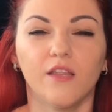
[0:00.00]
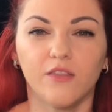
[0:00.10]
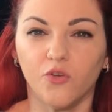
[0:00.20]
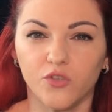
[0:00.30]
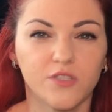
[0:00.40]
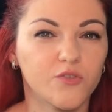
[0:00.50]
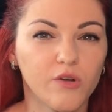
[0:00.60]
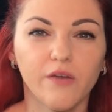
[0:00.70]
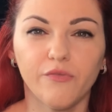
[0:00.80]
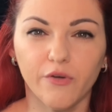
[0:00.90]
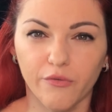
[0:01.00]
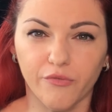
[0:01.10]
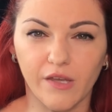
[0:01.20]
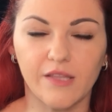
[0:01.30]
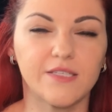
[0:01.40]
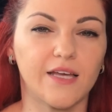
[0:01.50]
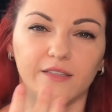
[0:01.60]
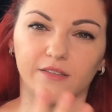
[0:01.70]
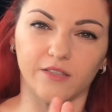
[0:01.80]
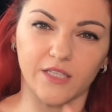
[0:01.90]
those 3-4 feeds
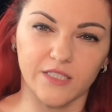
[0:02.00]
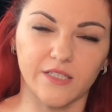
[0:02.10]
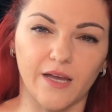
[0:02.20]
and these